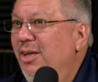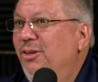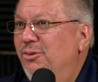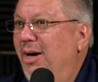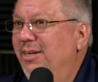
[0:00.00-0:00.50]

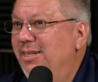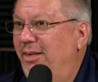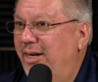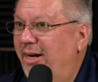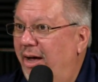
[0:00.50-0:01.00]
tried to sell
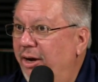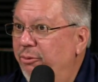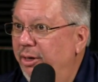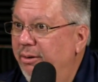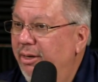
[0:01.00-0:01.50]
it at
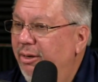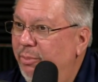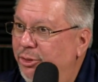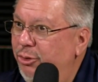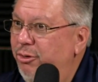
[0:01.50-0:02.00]
$100,
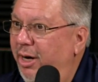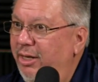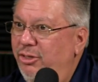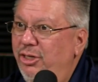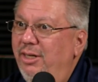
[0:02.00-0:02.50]
but you caught
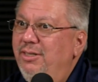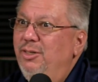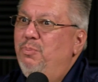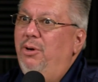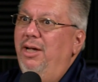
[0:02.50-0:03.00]
it just
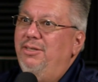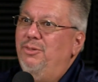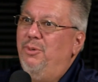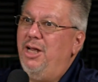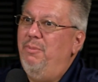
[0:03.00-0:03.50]
as prices
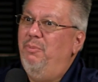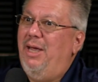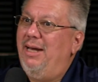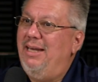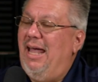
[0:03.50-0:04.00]
were coming
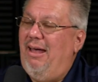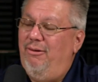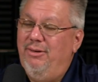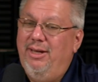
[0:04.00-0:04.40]
back down.